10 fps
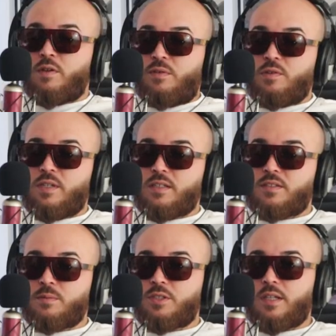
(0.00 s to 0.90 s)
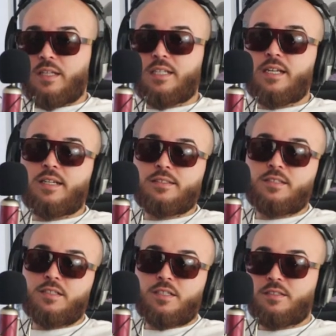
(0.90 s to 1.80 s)
you if you did some shit like that and I
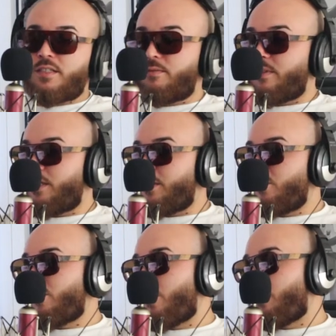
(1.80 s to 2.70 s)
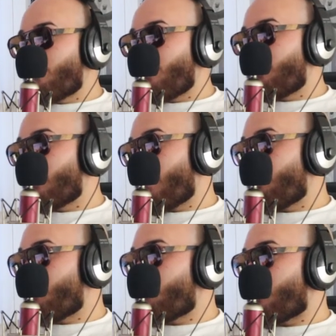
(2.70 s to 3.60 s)
seen it on TV and you call me and you're
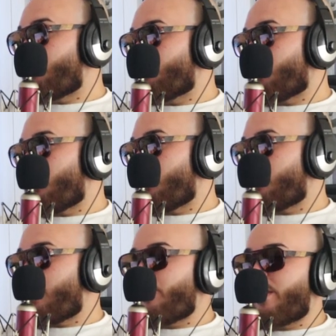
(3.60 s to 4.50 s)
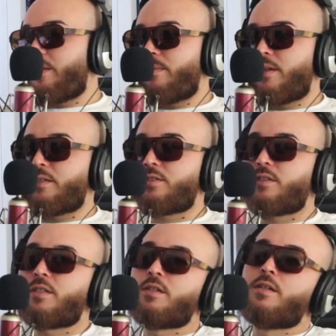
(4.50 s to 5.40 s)
like, bro, if I was wrong, I'm gonna be like,
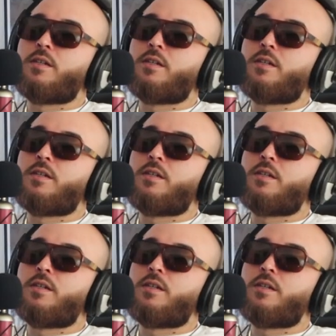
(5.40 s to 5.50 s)
bitch.